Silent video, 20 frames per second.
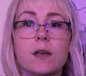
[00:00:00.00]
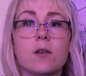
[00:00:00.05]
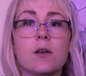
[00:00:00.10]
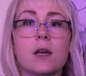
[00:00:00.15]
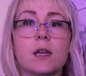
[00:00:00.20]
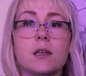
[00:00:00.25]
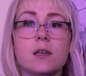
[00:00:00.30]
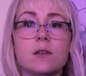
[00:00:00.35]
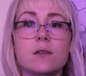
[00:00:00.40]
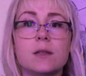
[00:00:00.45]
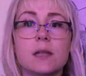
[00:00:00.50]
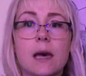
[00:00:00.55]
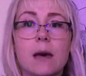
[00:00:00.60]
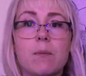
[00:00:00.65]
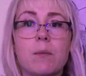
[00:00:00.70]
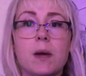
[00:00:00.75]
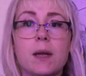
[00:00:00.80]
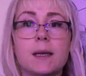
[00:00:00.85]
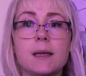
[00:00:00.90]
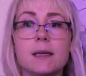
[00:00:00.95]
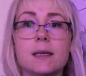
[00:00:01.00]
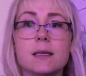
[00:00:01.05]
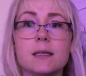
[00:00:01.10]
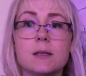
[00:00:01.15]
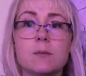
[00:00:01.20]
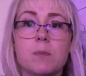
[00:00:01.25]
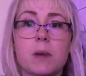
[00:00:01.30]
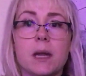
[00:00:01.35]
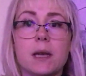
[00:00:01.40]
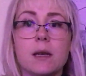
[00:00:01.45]
you can use that money to
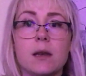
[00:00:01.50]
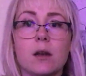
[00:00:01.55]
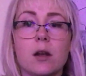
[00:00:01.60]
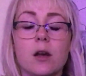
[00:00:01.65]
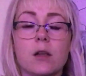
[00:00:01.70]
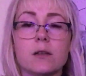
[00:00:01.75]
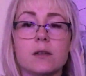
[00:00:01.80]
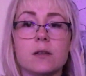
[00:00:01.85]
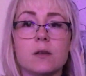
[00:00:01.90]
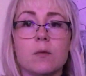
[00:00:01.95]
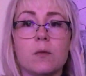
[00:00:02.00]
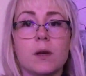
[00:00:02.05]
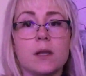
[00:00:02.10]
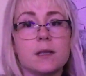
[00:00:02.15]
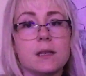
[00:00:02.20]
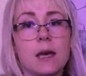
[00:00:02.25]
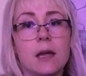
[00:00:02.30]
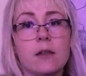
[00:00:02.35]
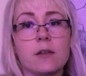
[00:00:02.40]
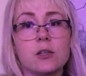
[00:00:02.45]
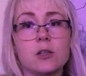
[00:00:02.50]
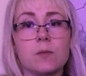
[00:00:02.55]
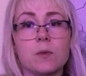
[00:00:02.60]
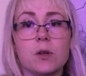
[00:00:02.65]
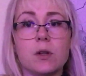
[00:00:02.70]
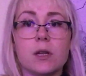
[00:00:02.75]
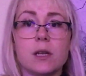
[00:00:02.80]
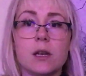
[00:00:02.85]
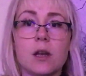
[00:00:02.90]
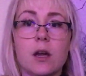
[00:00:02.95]
spend it on. So what's
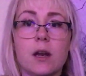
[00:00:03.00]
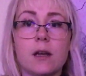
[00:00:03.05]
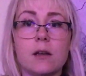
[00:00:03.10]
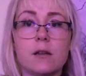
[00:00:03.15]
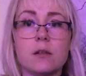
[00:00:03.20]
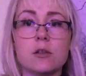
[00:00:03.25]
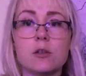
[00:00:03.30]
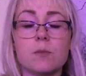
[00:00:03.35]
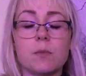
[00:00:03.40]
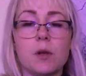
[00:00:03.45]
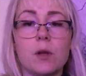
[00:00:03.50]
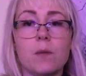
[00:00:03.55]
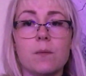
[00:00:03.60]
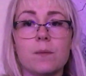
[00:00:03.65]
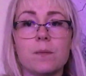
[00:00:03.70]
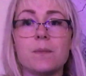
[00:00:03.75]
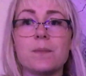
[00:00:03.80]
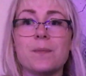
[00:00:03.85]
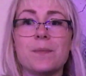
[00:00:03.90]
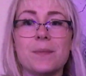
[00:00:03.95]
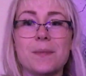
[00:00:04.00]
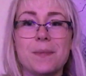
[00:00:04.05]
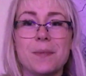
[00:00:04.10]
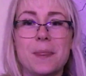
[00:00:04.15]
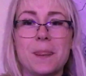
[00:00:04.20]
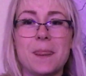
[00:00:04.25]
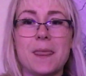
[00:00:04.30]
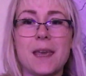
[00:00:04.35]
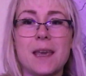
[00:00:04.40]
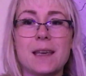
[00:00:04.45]
eligible and not eligible.
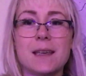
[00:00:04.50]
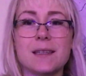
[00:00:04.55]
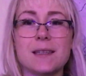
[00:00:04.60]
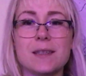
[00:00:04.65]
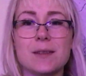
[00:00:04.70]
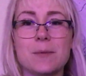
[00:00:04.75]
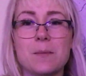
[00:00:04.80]
Thanks.